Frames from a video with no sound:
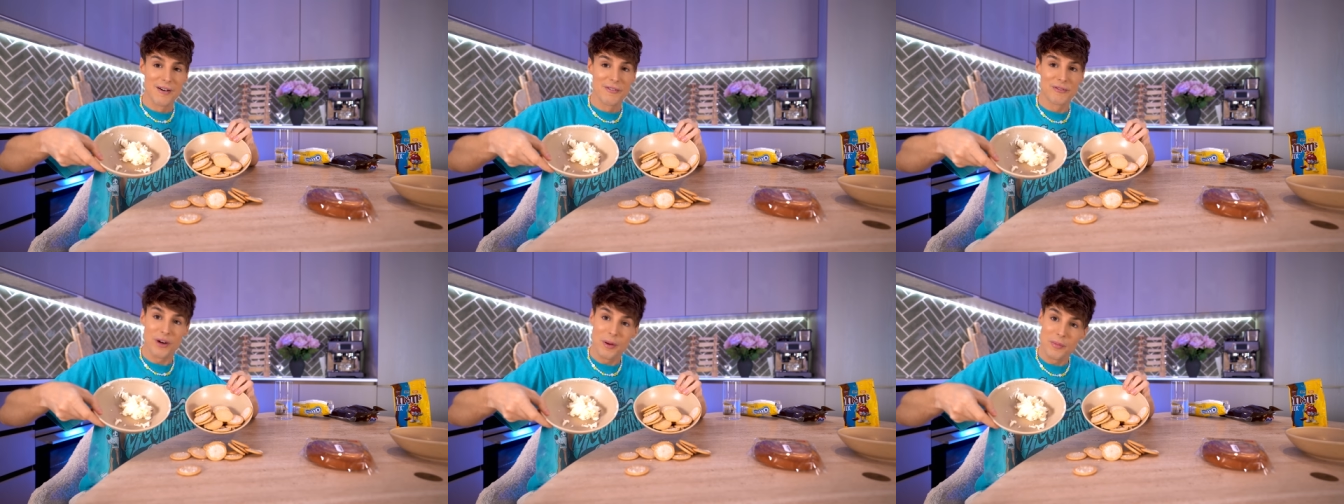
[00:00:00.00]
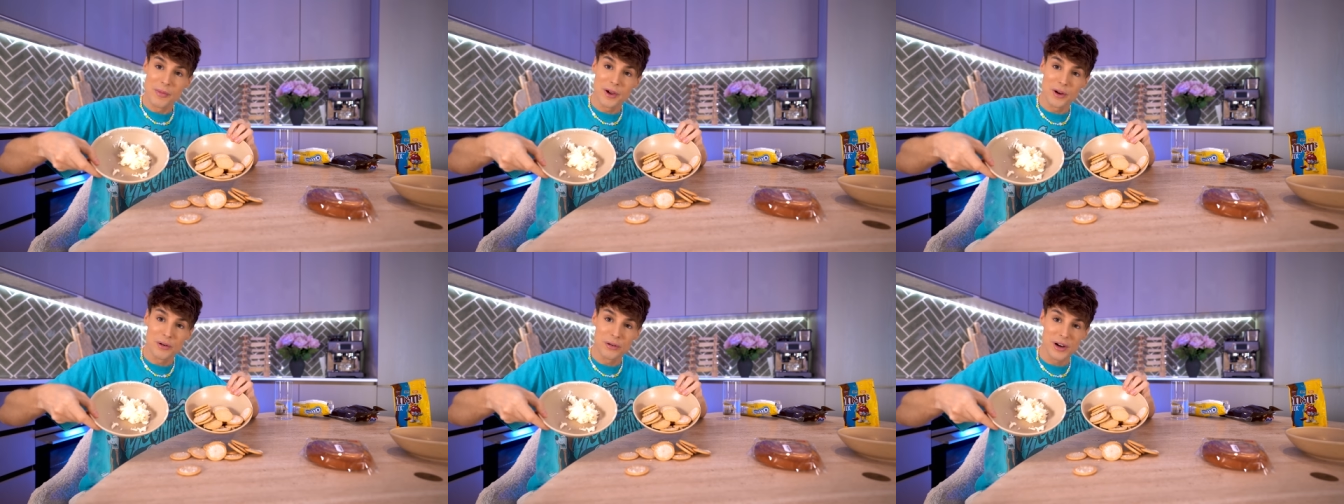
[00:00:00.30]
from
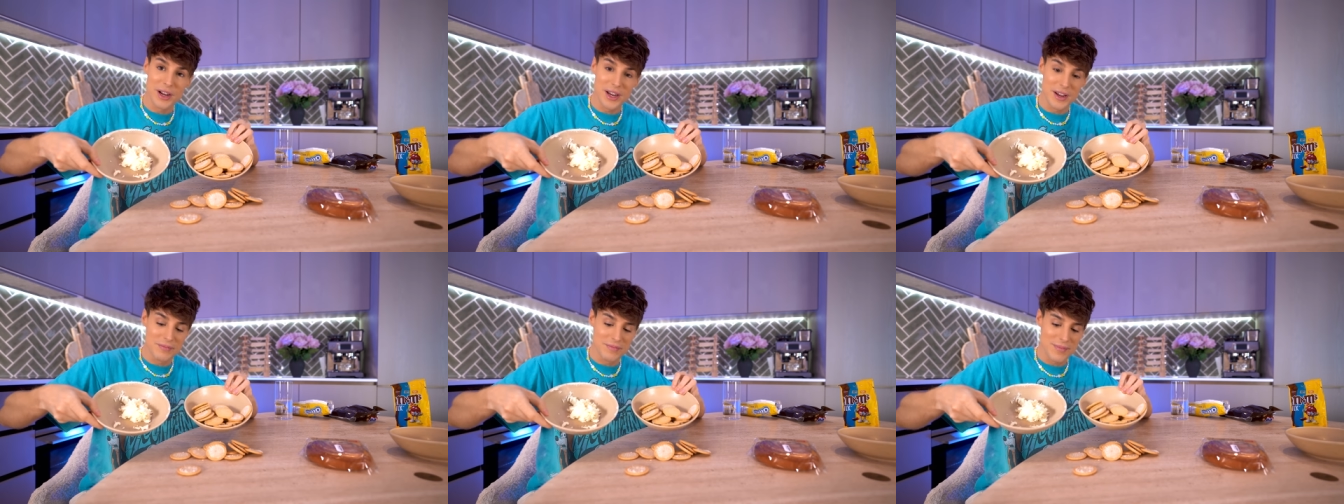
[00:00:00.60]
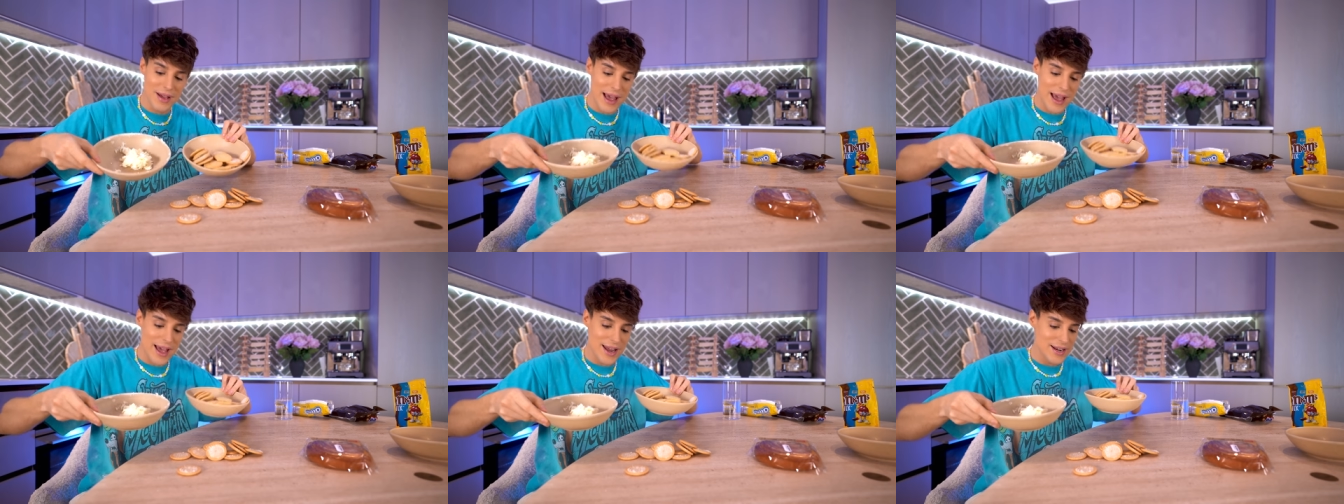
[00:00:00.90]
the cream
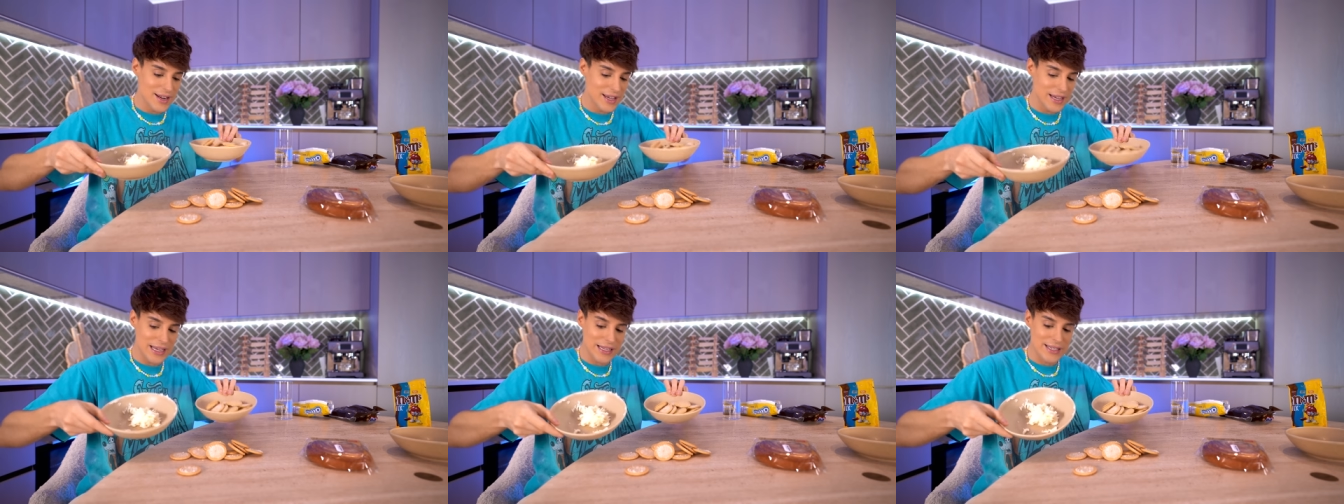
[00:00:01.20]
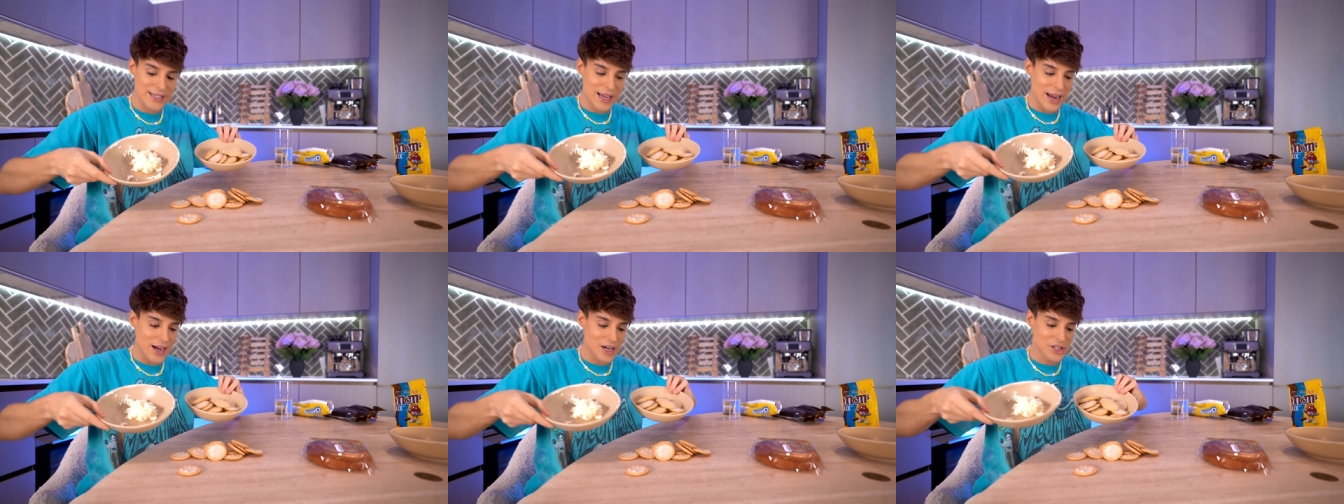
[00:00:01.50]
and
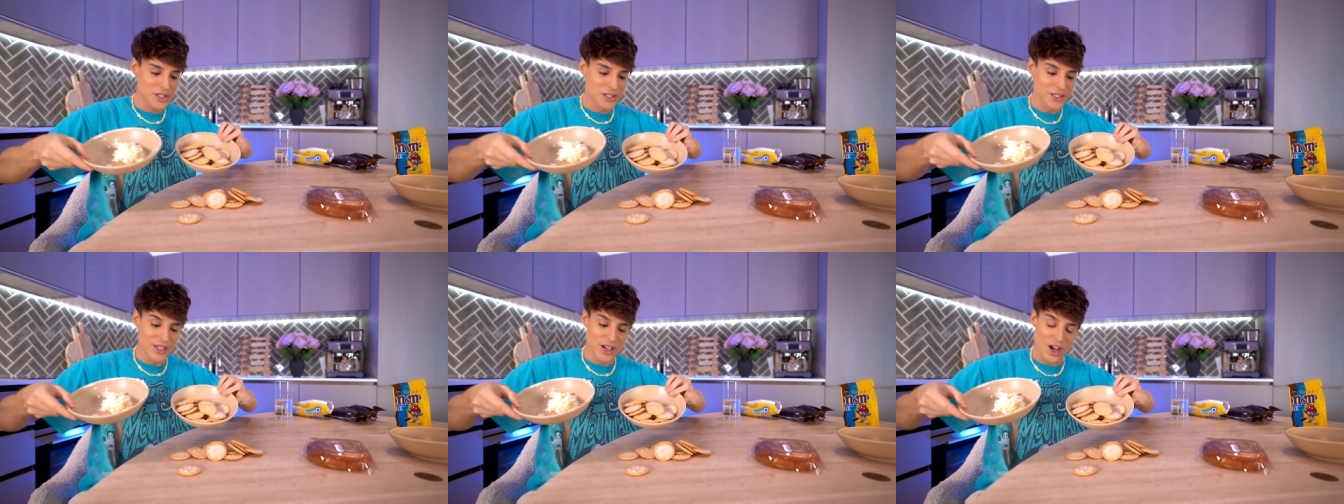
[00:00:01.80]
it's actually